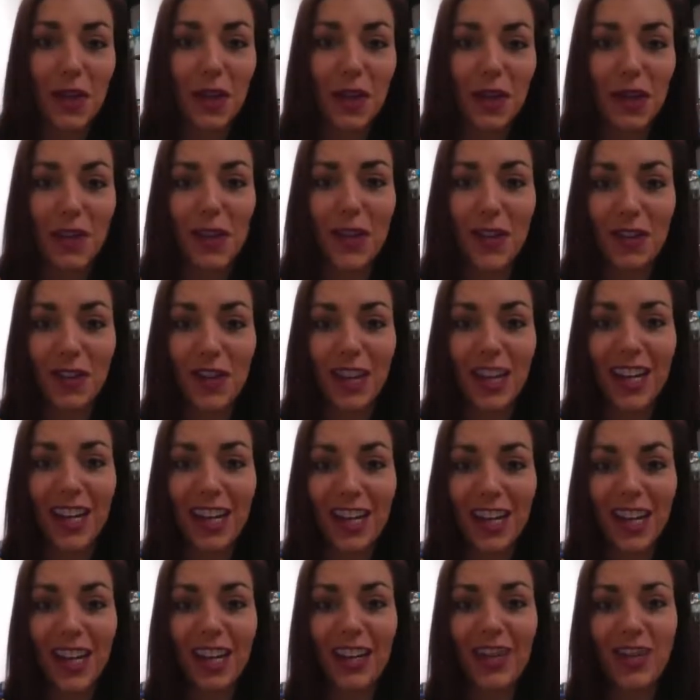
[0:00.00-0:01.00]
all, right? It
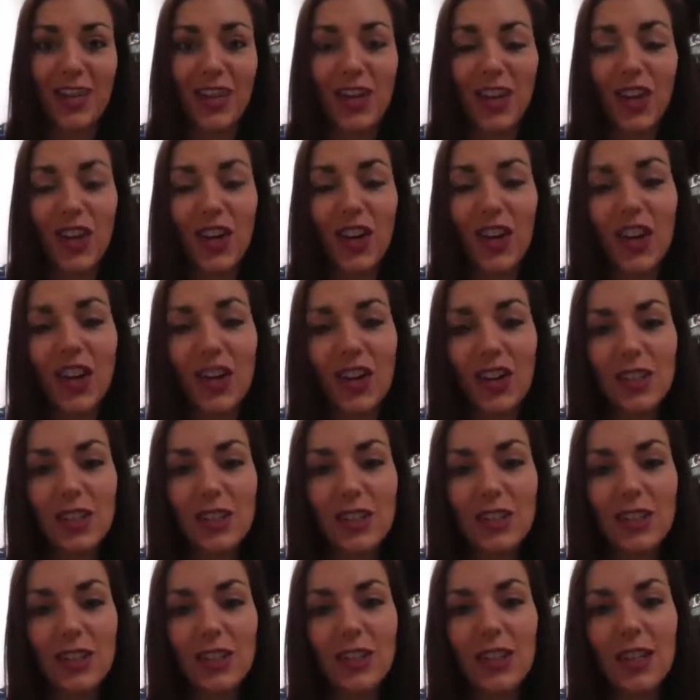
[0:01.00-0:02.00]
actually
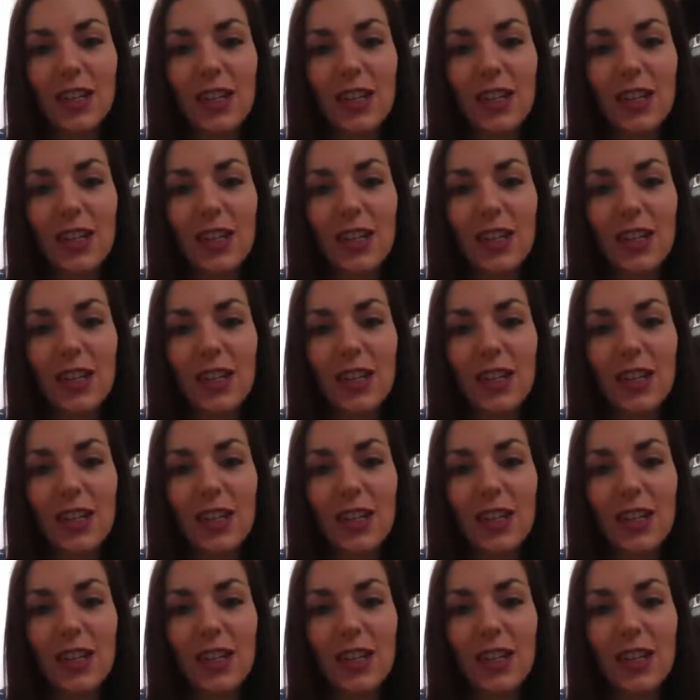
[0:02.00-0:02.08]
hurts.